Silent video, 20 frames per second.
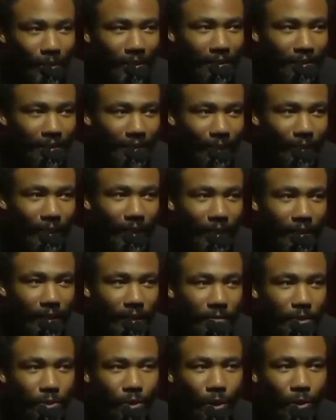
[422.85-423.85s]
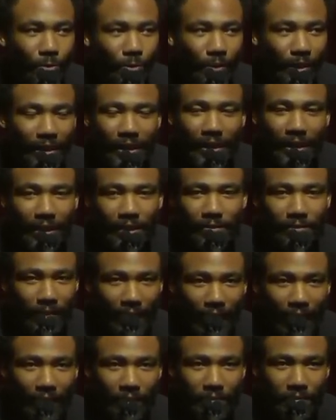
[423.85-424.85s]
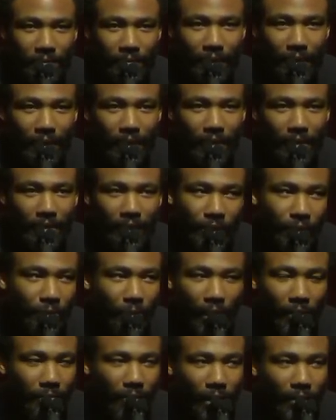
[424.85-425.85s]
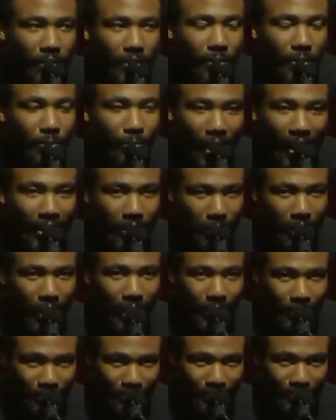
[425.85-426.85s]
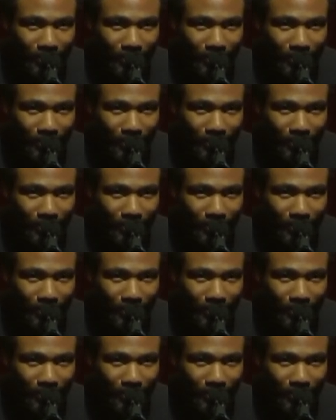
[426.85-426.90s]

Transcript: You know, if you don't really live life, then you'll have nothing to write about.